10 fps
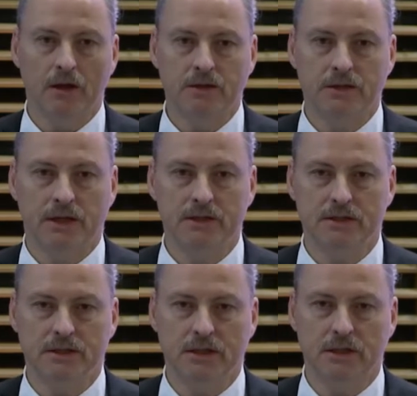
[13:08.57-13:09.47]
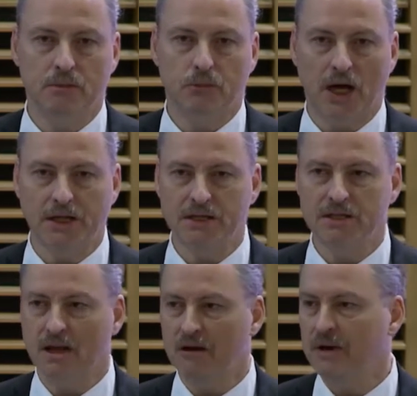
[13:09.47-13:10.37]
Since the
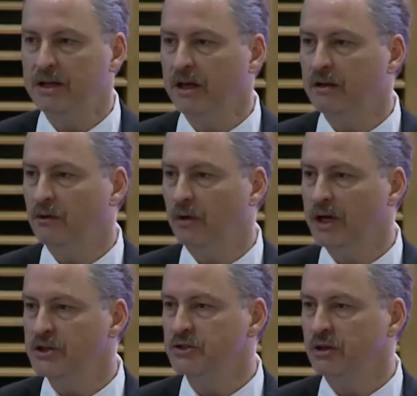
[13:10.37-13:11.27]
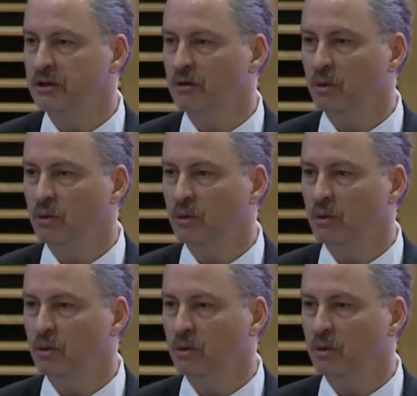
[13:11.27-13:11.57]
Bratislava Declaration,